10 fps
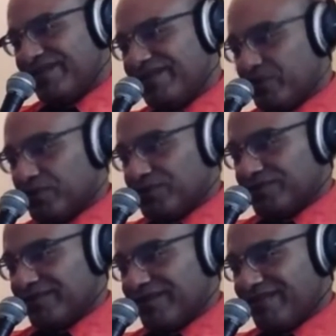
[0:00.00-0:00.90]
Those of
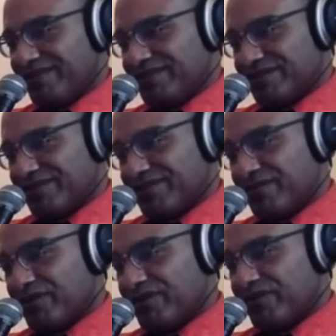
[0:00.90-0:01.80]
the officer
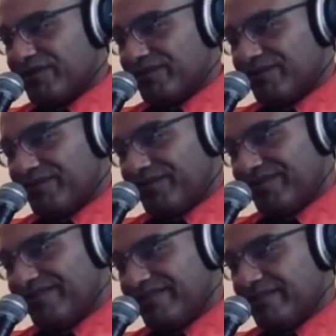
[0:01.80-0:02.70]
were unreadable.
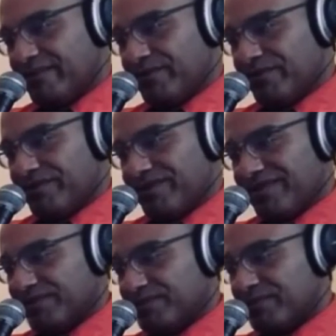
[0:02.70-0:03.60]
The booth
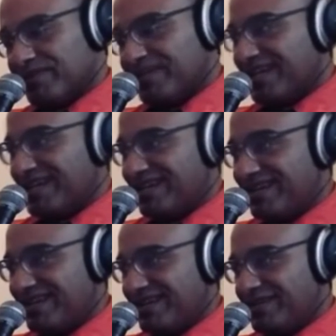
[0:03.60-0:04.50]
he was pointing at
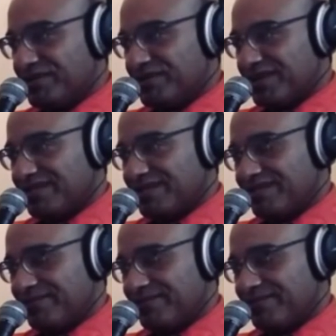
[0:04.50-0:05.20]
was empty.